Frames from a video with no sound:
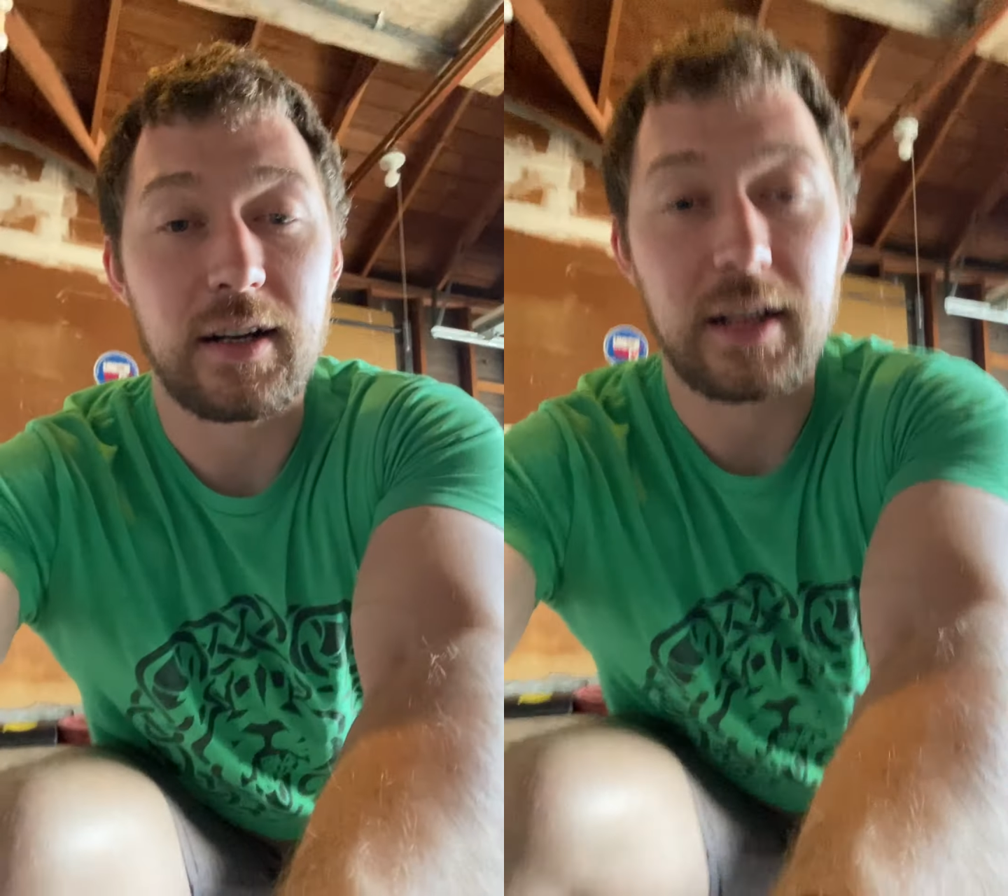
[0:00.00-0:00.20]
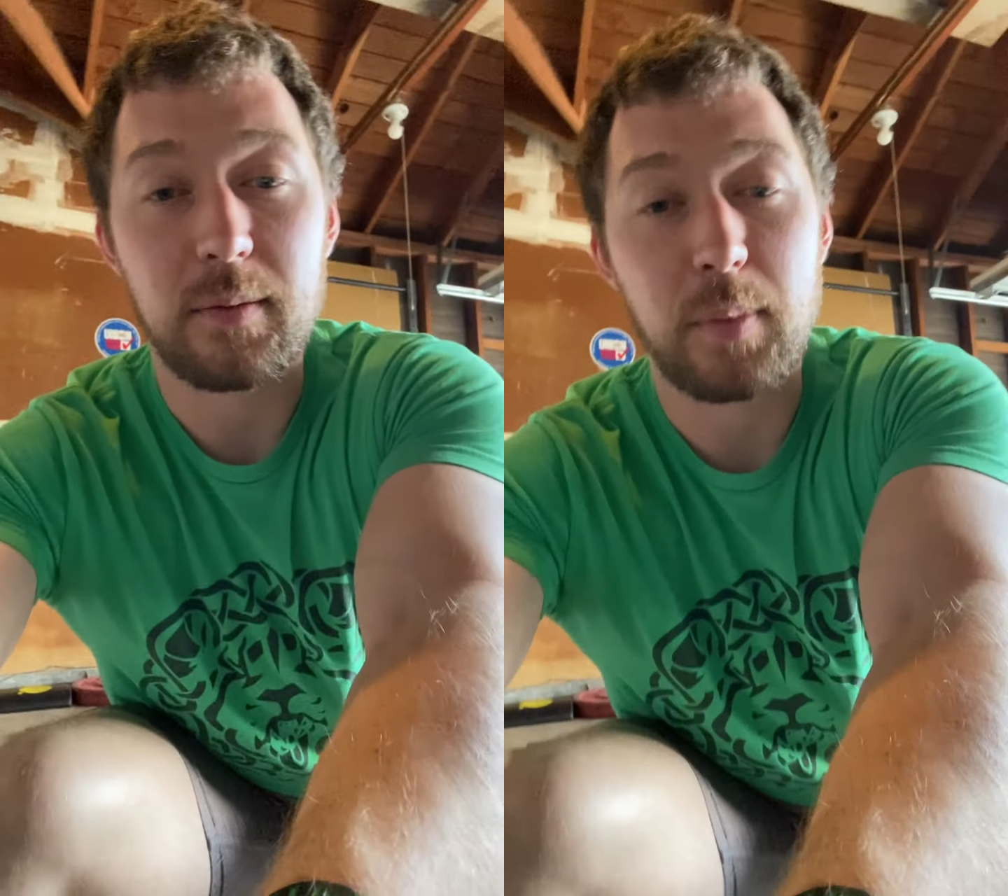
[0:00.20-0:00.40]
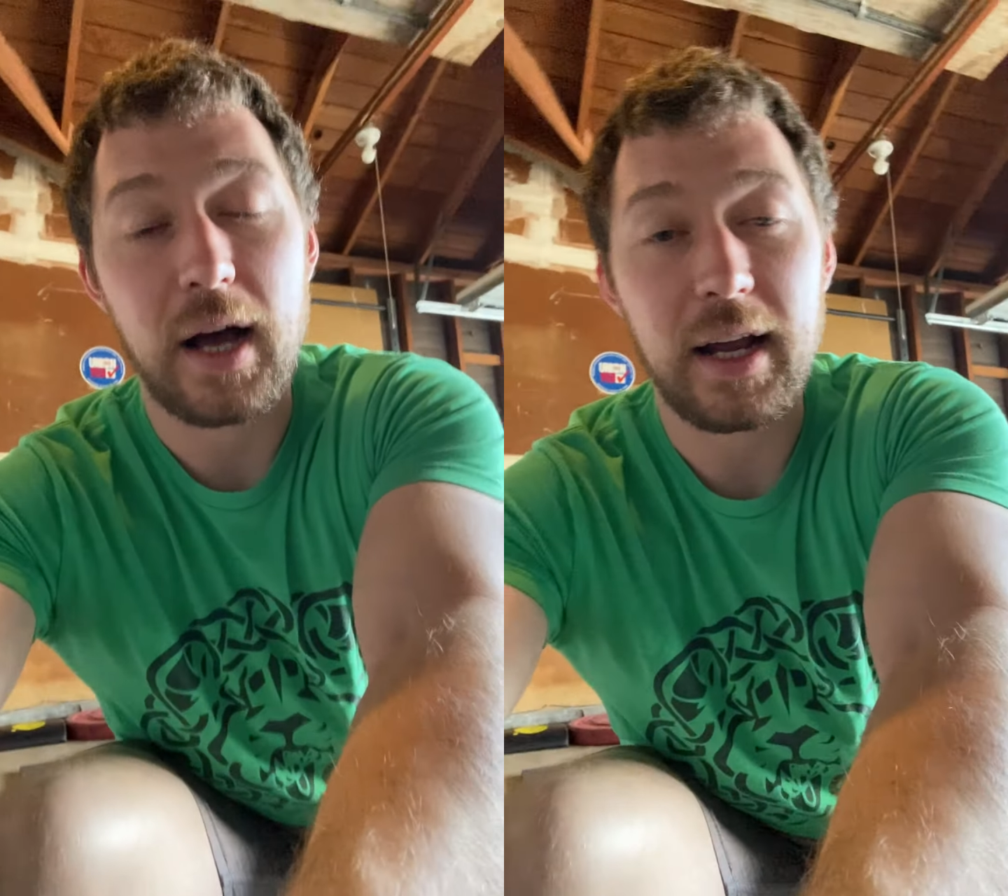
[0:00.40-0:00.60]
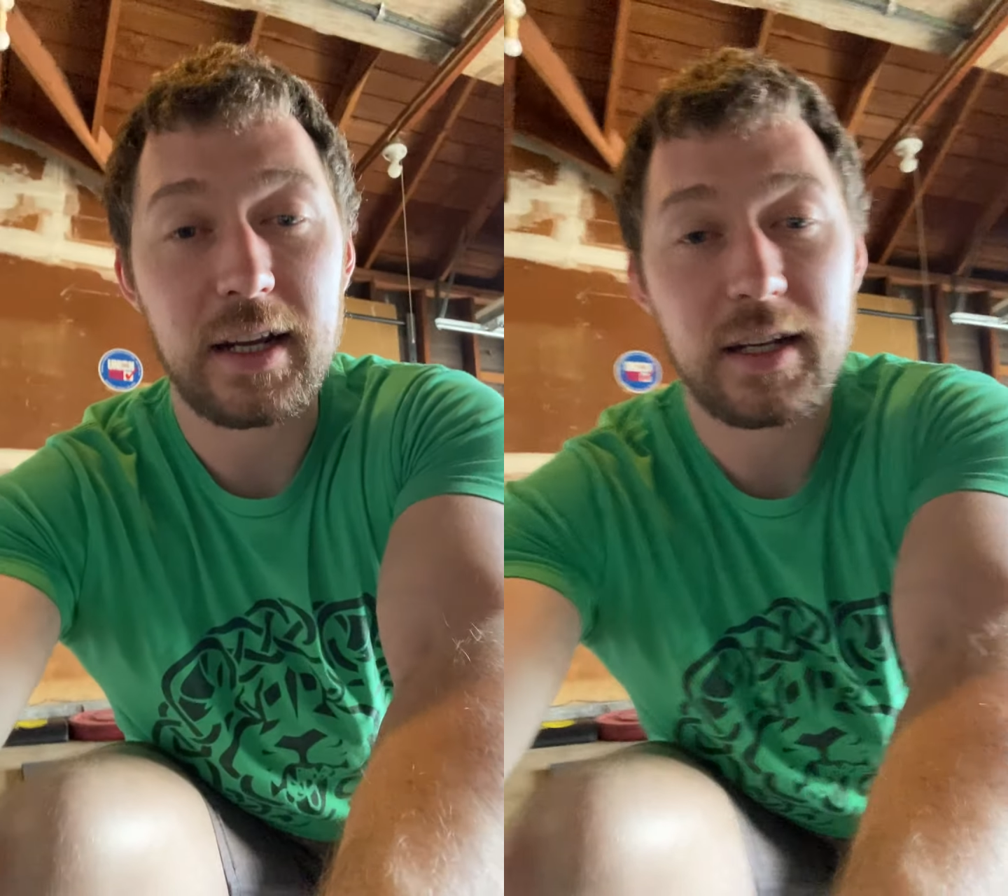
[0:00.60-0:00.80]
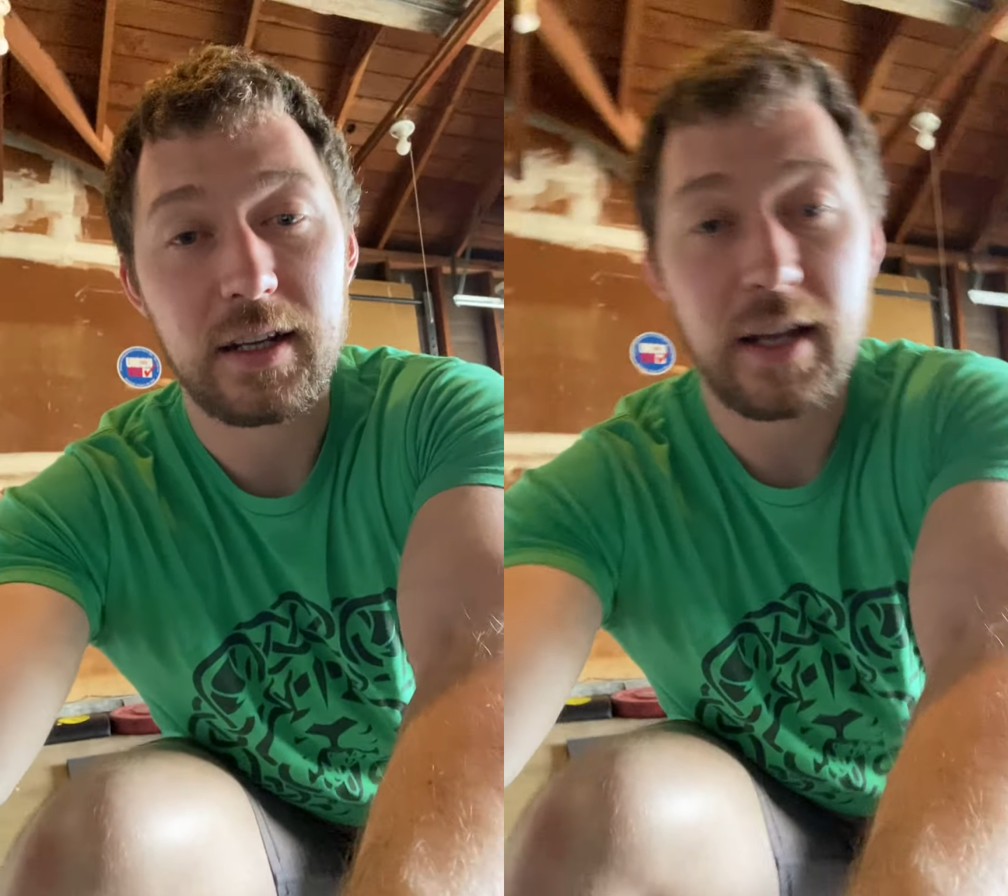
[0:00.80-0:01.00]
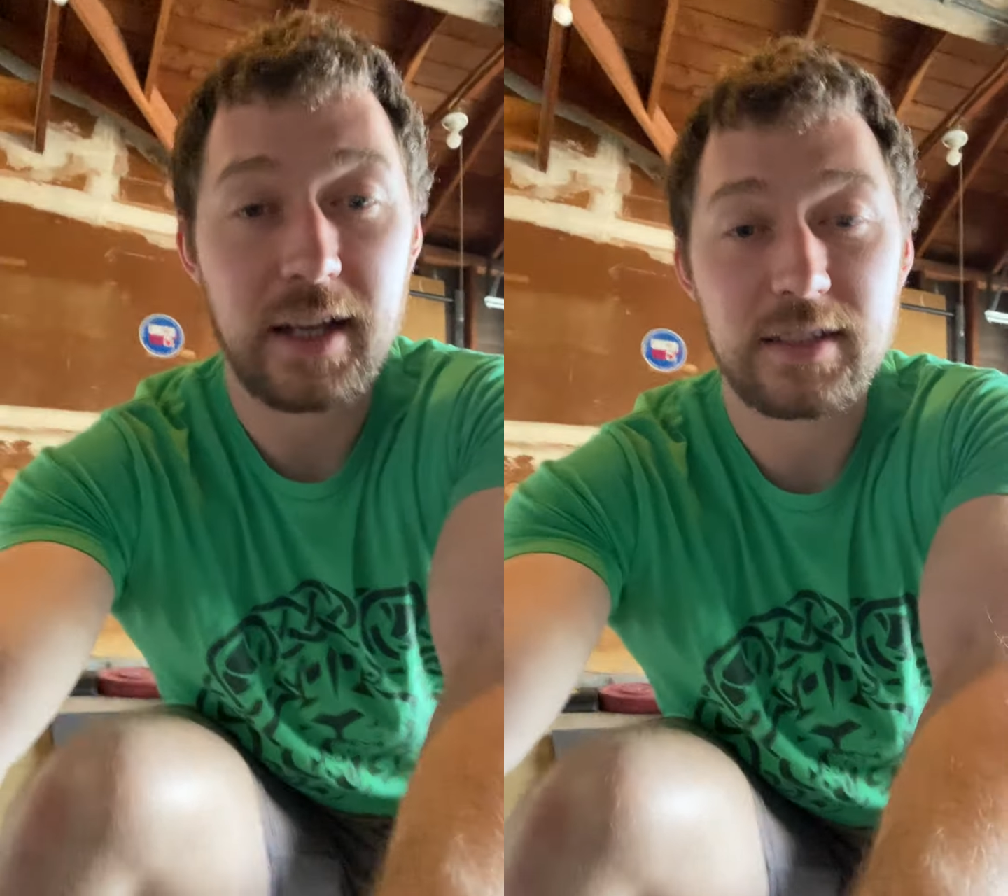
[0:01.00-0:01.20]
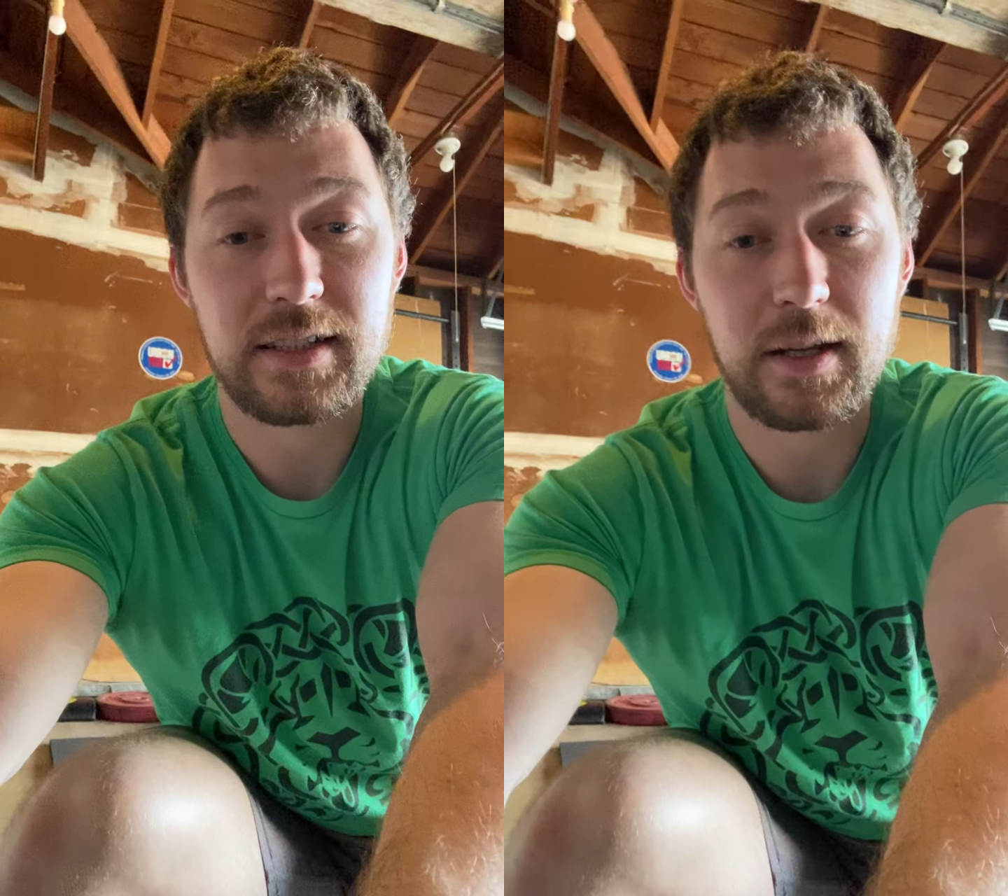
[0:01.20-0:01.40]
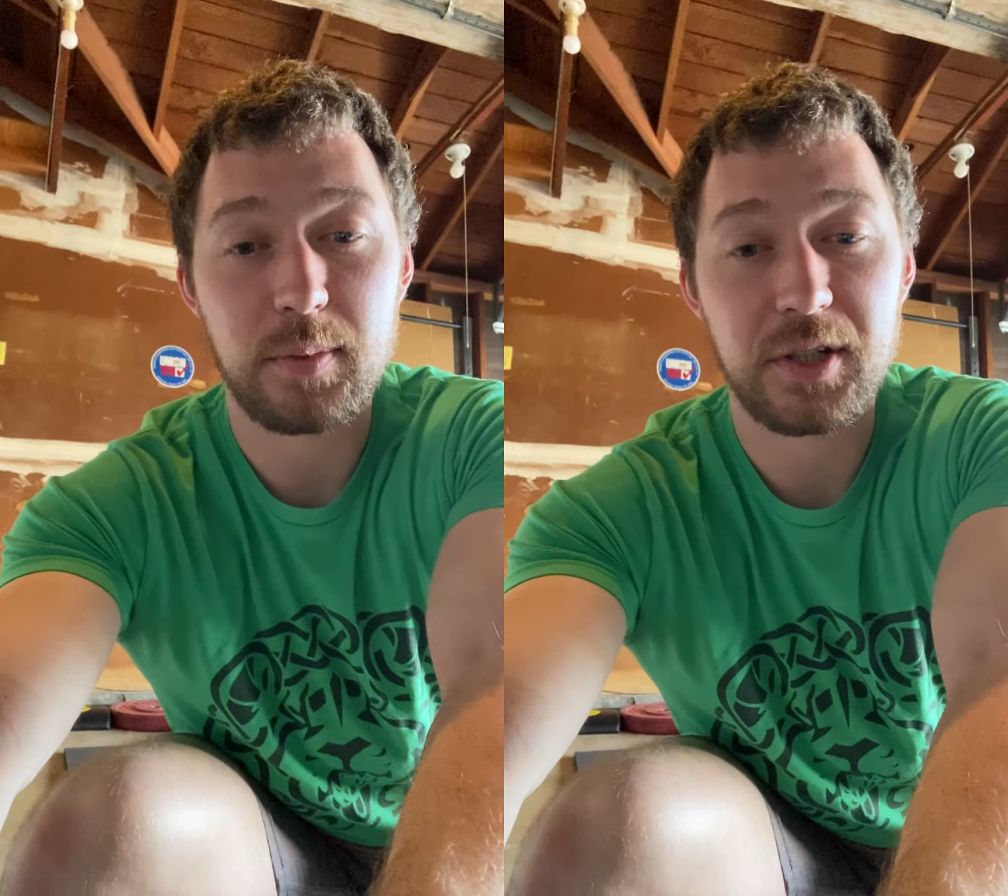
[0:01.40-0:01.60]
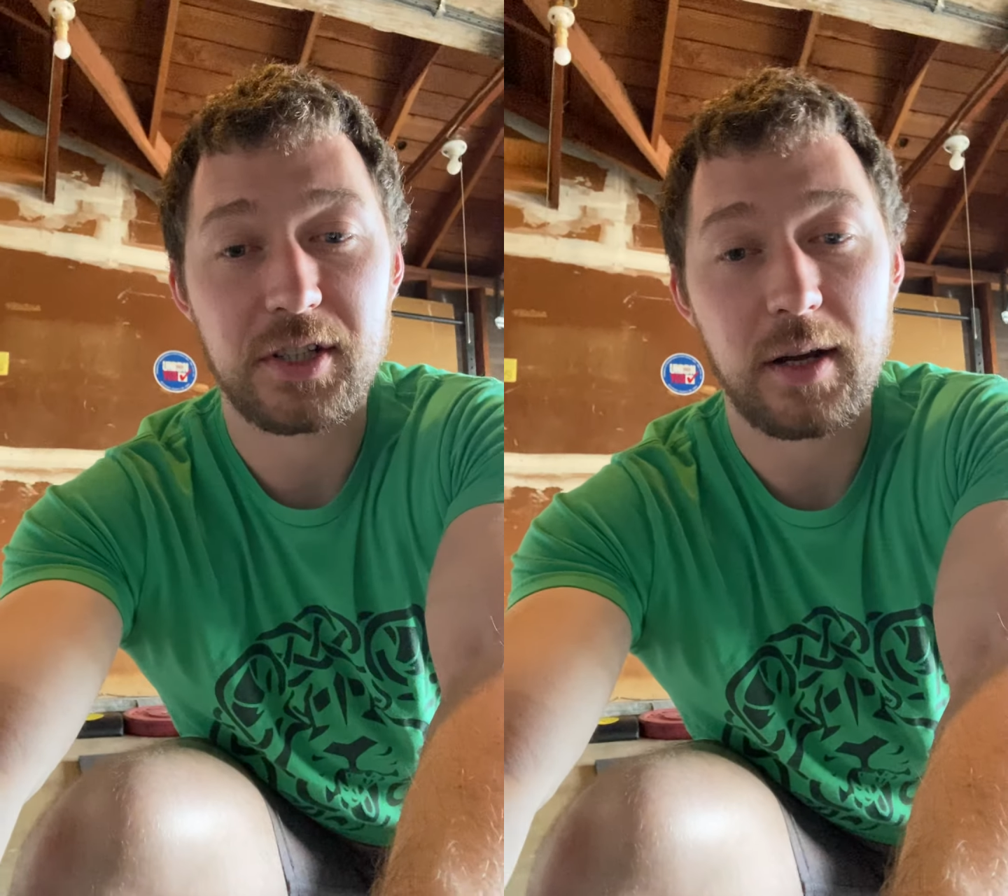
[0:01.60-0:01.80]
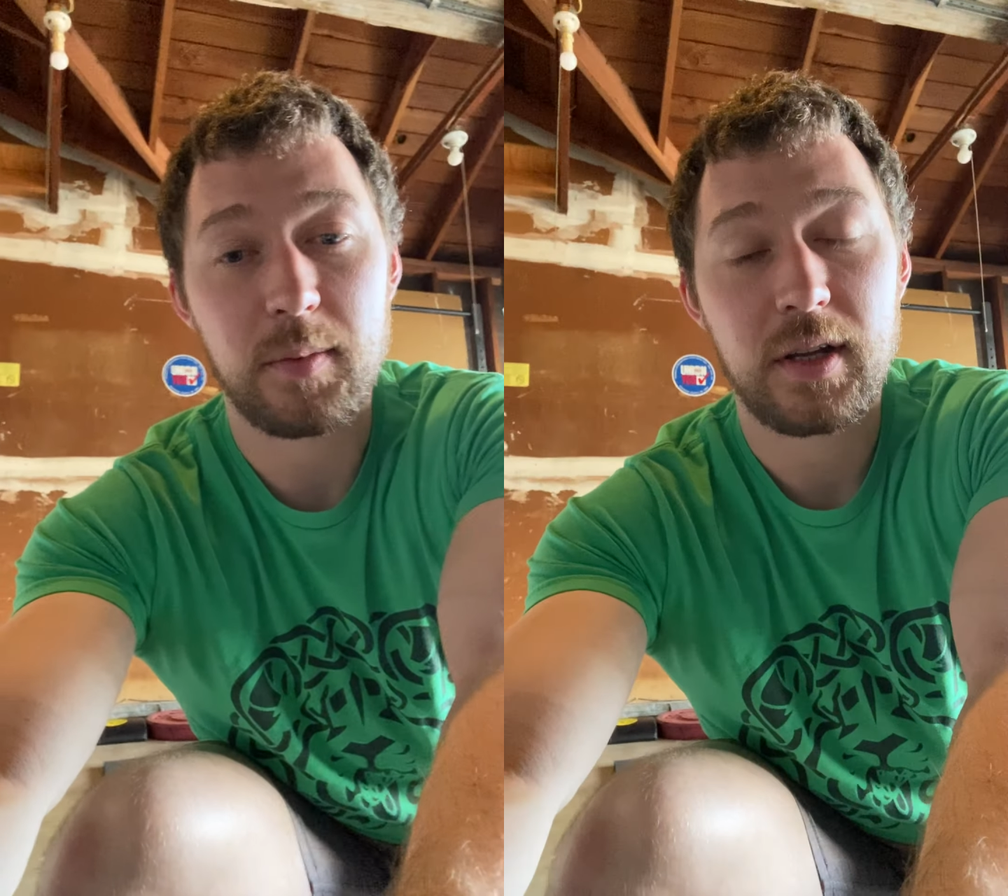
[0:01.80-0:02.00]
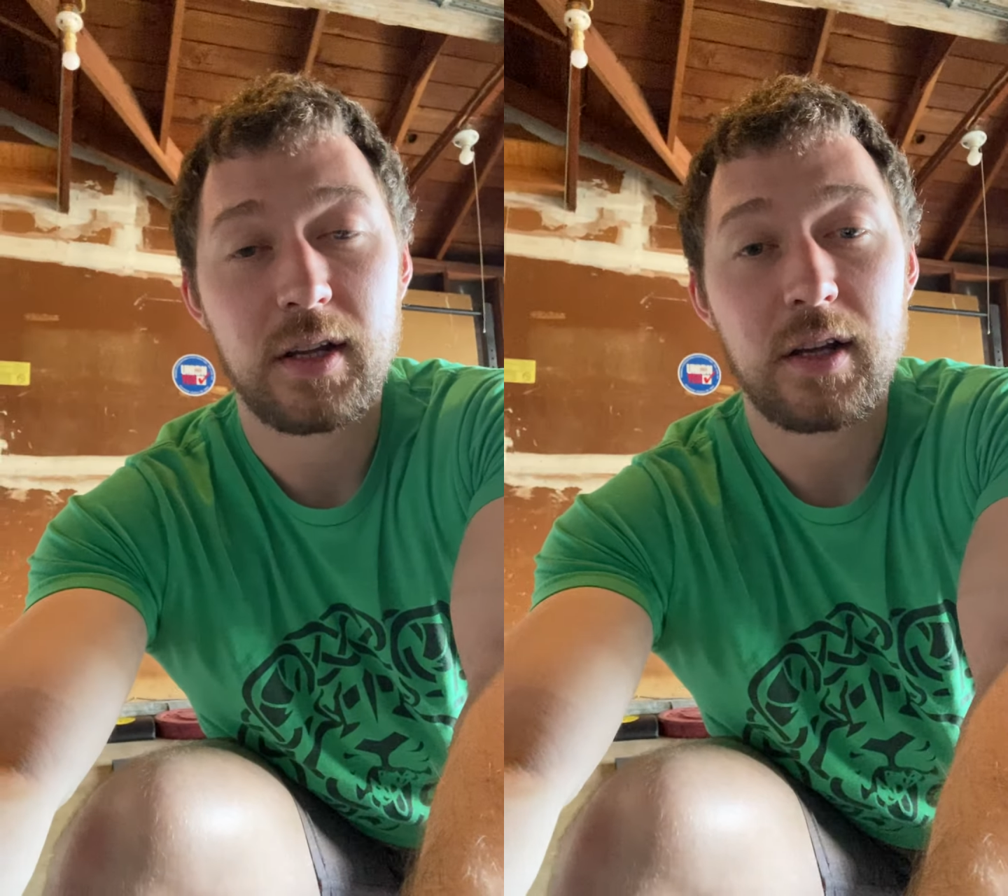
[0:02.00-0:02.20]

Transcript: like pike handstand push-up,